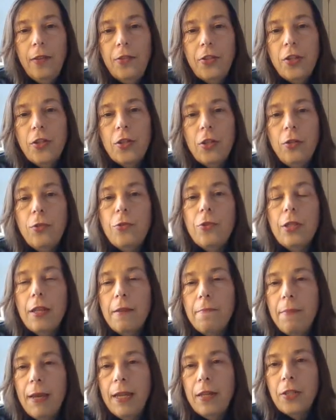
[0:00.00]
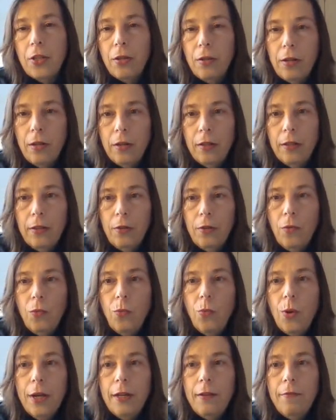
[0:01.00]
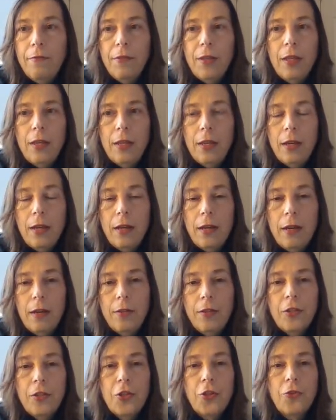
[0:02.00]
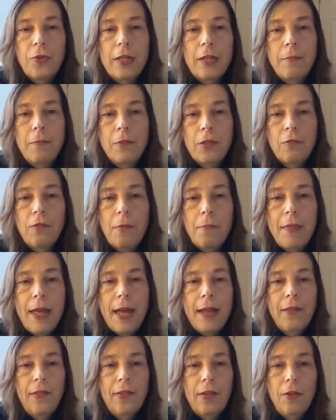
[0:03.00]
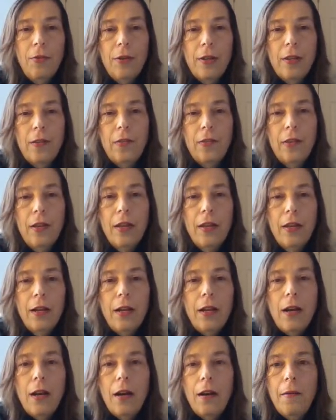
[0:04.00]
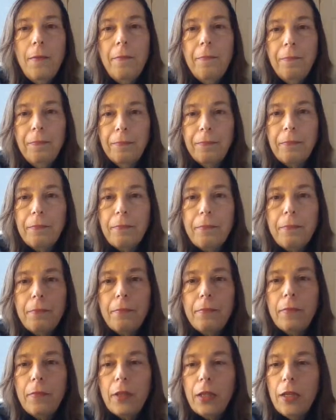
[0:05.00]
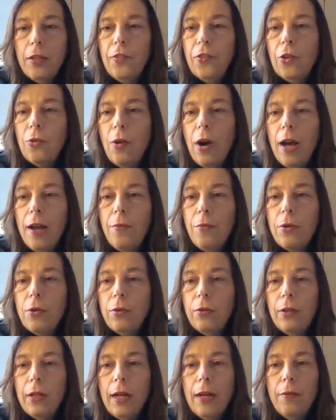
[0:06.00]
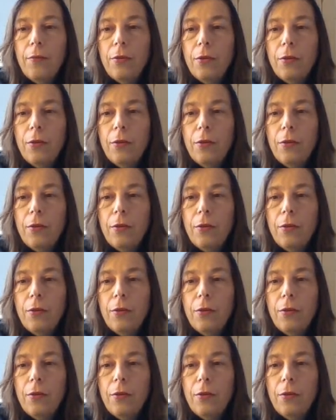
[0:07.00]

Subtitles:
is just loosely based on one of the streams from that series, and so I will